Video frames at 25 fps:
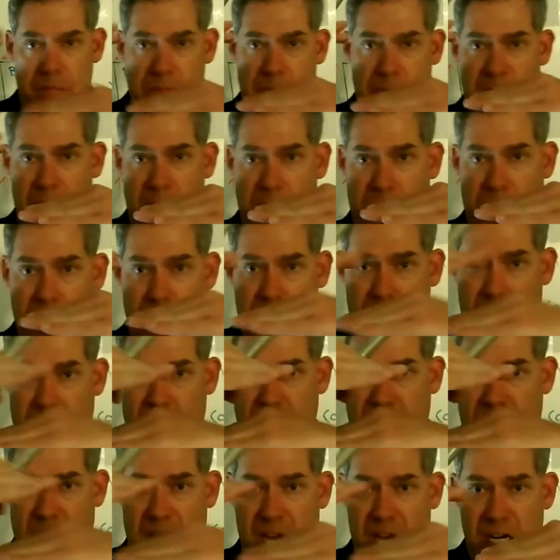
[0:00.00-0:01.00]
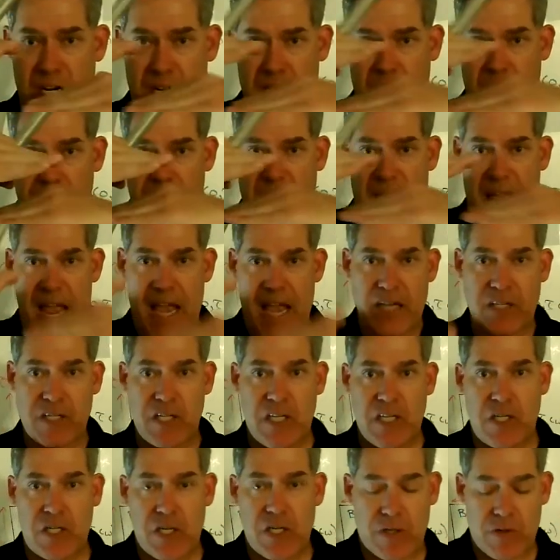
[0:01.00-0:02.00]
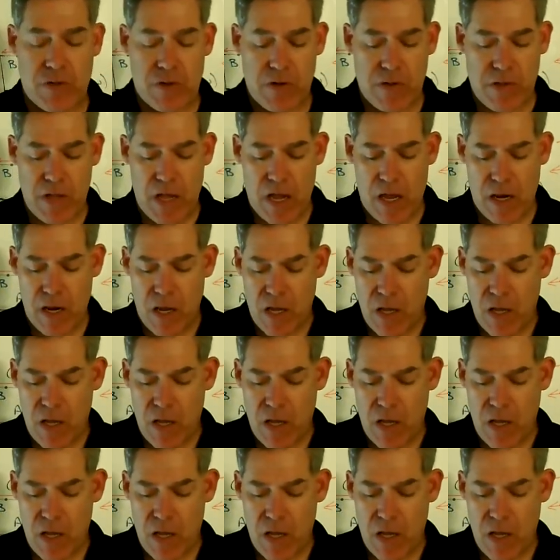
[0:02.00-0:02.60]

metals and sliding them past each other, and that